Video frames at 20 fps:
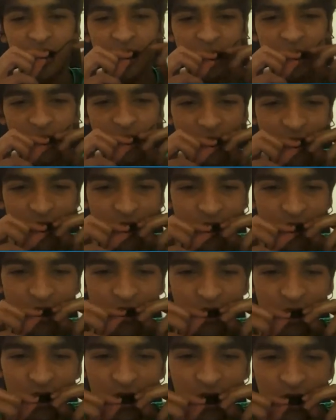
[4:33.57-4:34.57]
change the
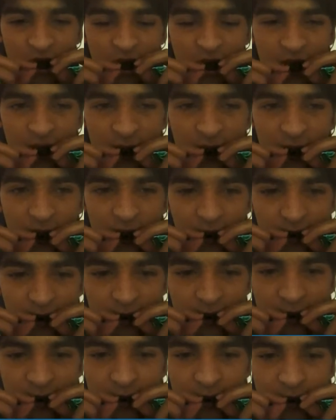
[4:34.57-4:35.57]
game if they need to, so
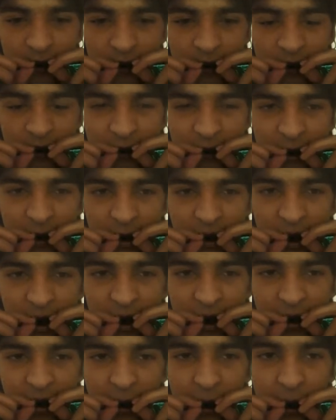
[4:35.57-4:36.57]
it keeps the game fresh
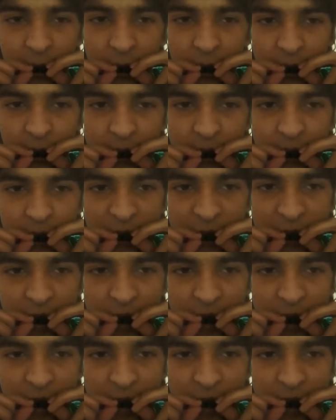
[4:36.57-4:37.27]
and keeps the players,